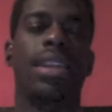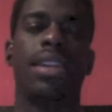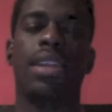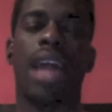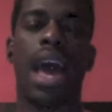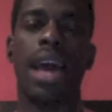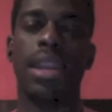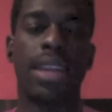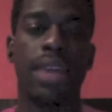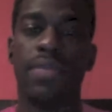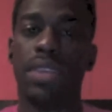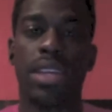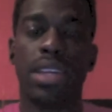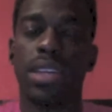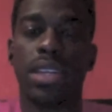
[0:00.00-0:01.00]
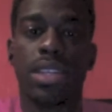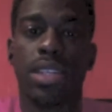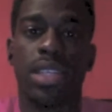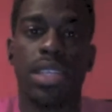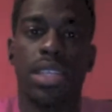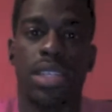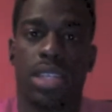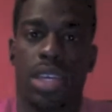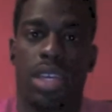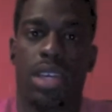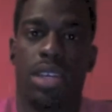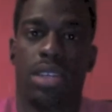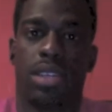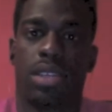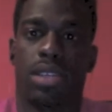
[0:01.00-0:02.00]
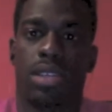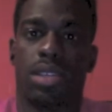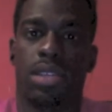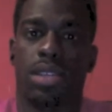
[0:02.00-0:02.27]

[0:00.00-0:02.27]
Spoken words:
I never did nothing to these kids.